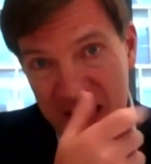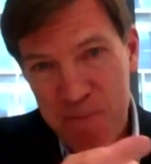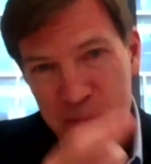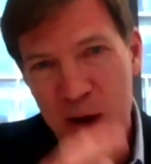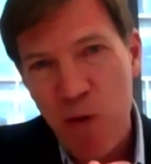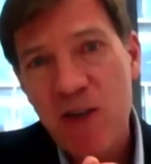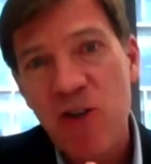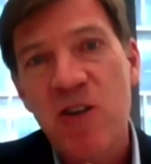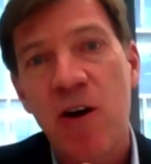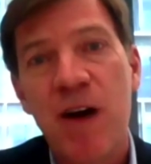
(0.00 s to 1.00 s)
I
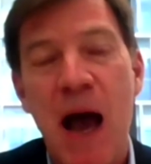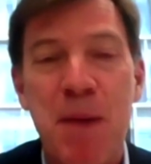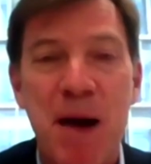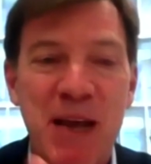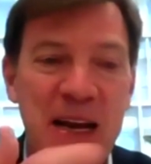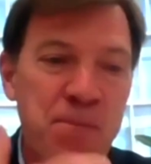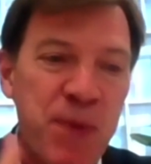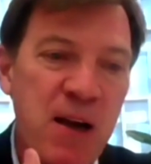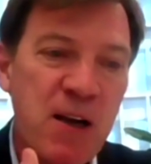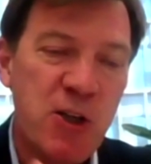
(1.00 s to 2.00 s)
wonder, Saurabh, I mean,
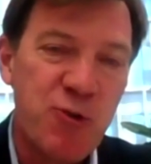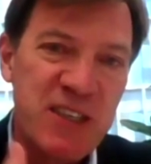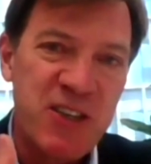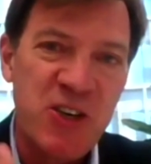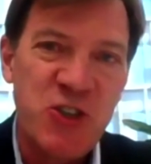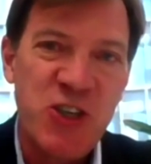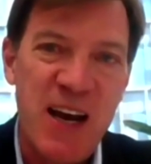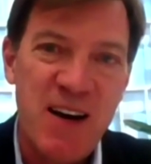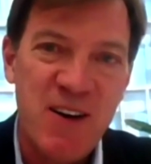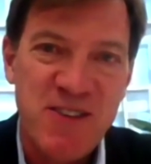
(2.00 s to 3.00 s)
Clarisa
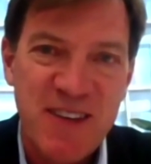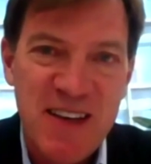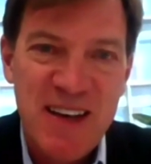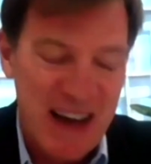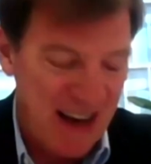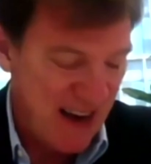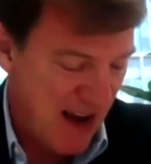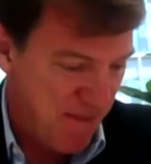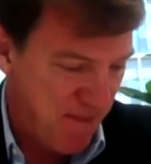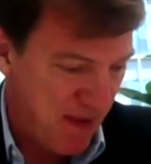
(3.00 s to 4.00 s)
shares
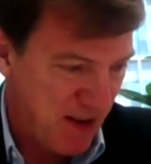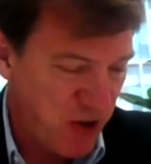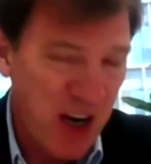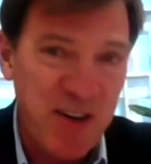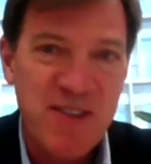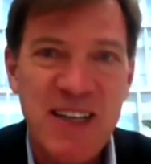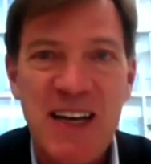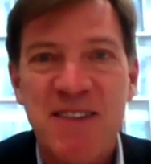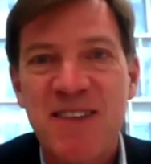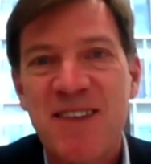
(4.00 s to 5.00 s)

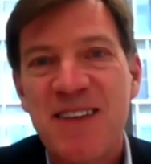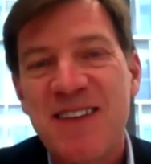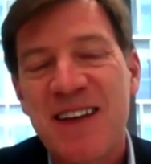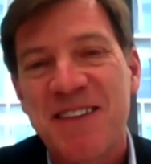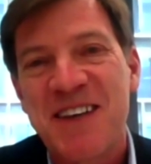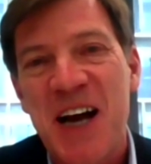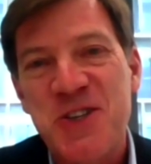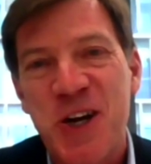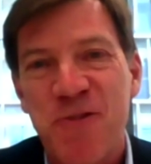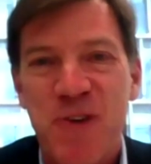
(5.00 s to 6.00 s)
this
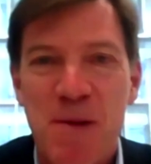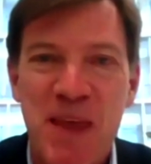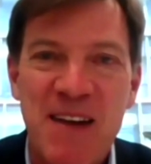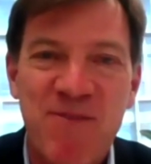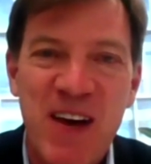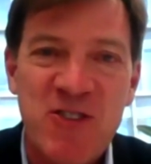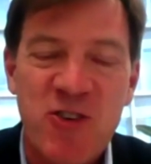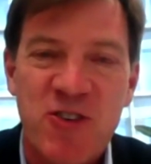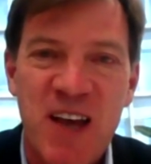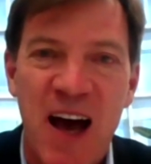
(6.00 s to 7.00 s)
discussion from the
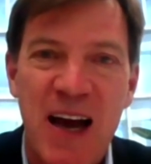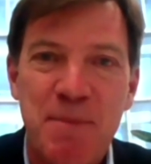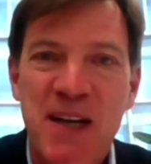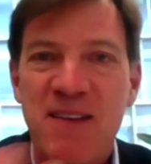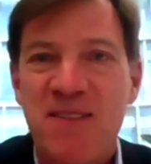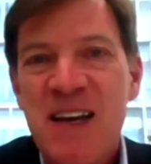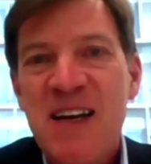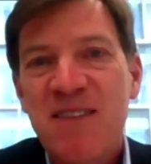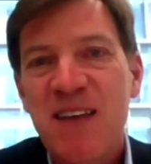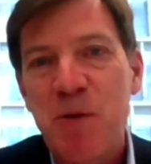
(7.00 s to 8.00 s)
investor side, but as
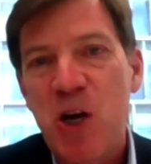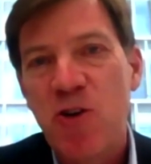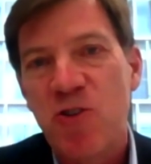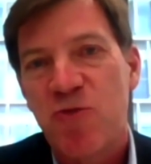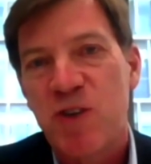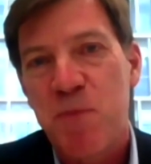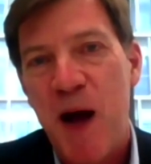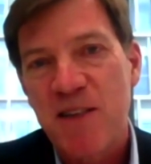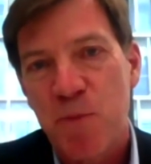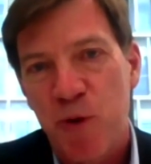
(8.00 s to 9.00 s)
someone who's
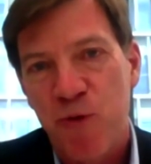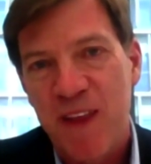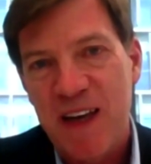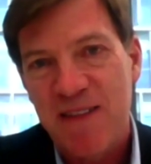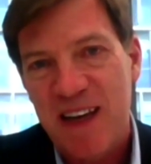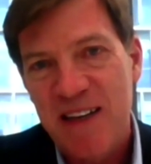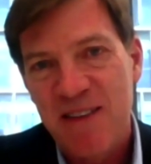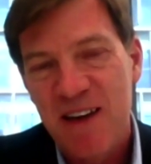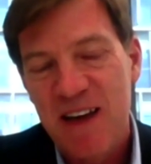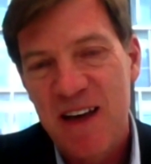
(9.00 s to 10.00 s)
responsible for these
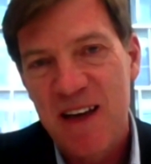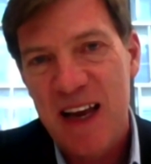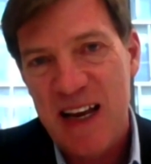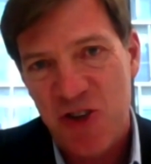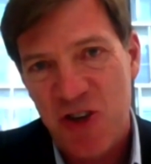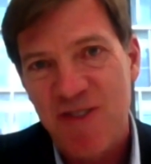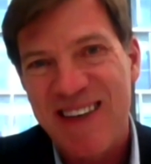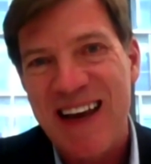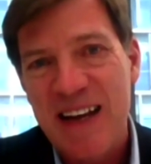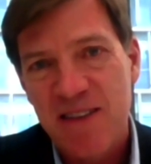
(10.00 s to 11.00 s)

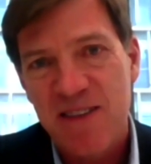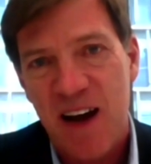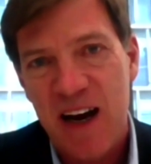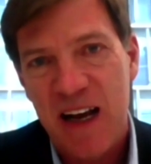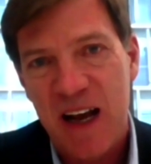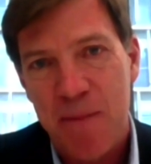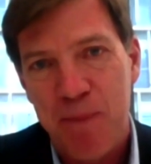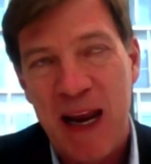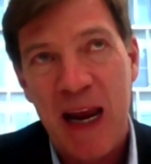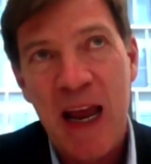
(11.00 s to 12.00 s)
issues inside a
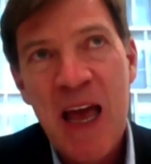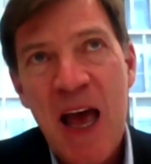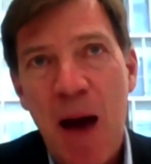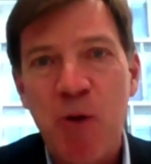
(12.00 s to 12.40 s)
company,